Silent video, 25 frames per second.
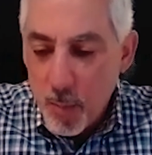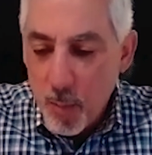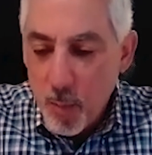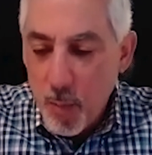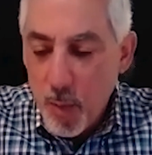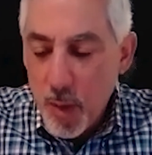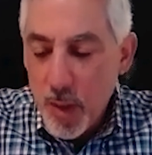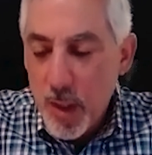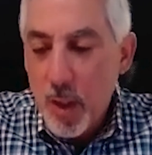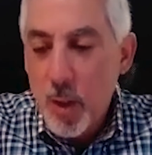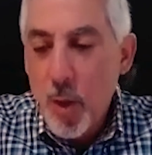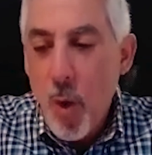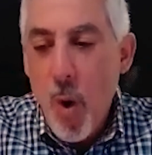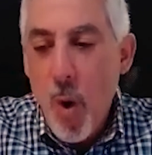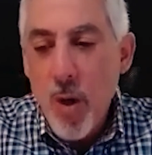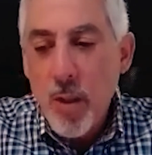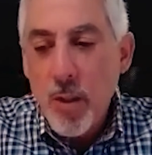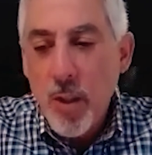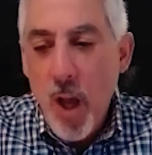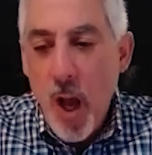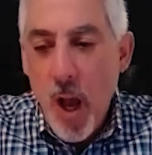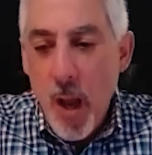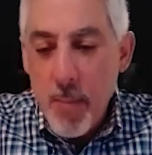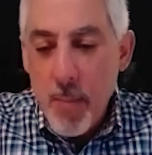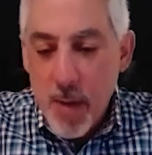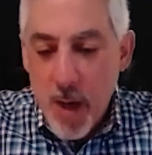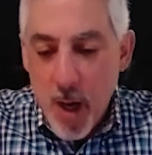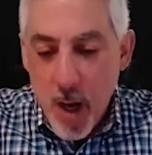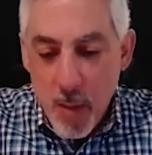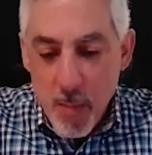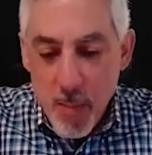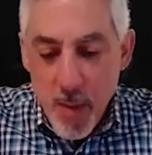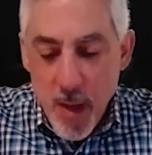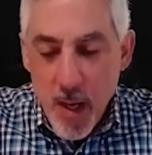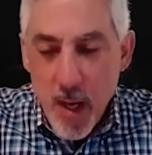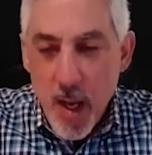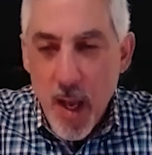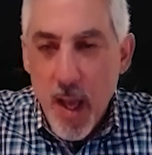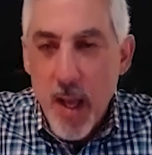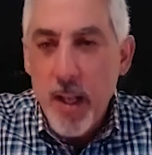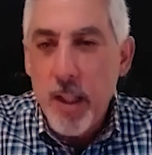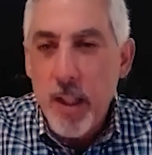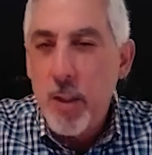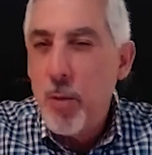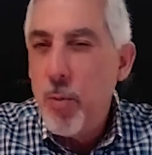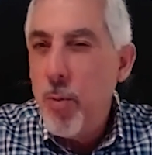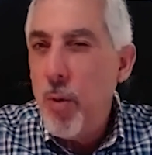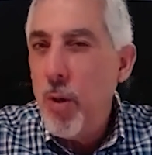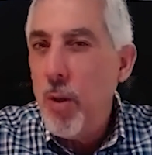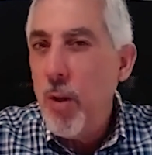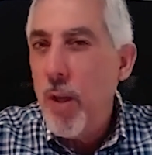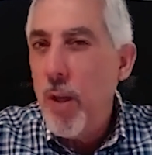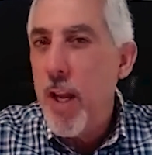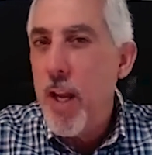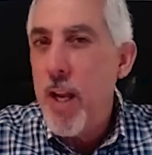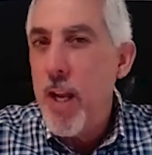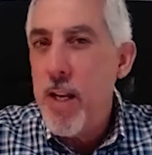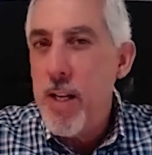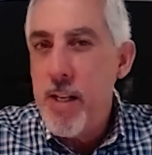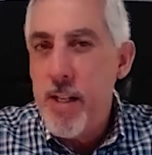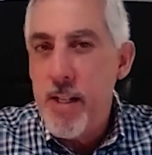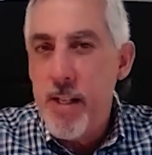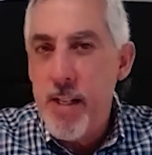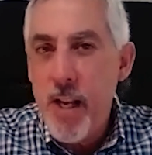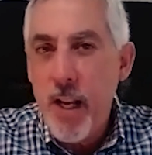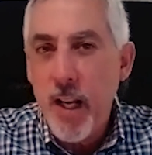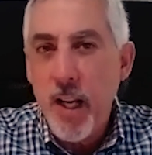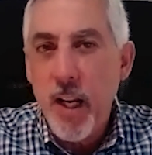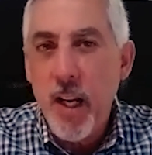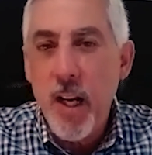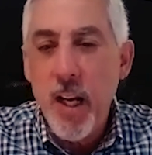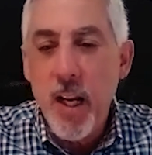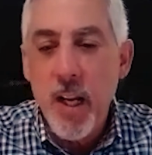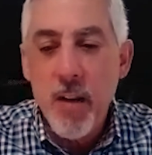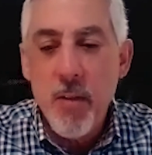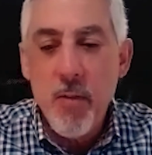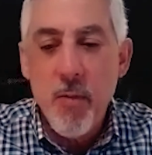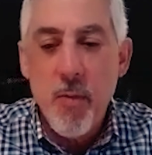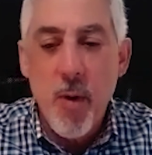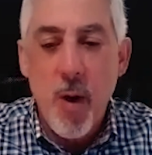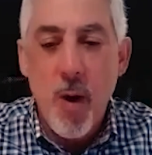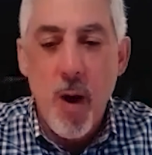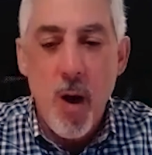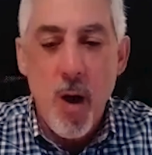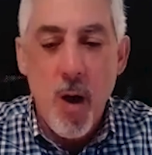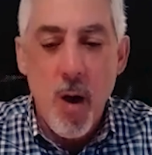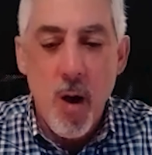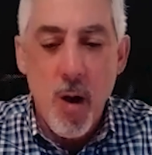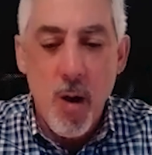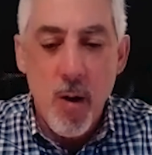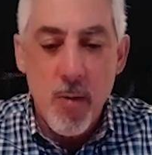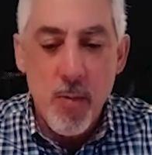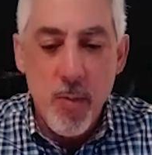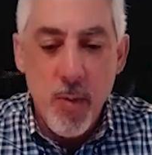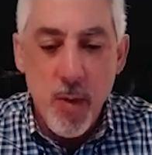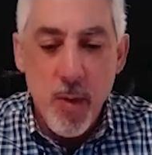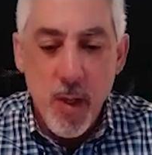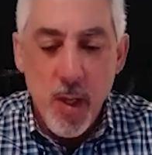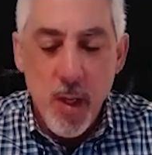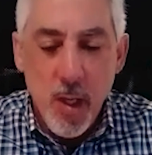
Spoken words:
was a long time coming, and it's really indicative of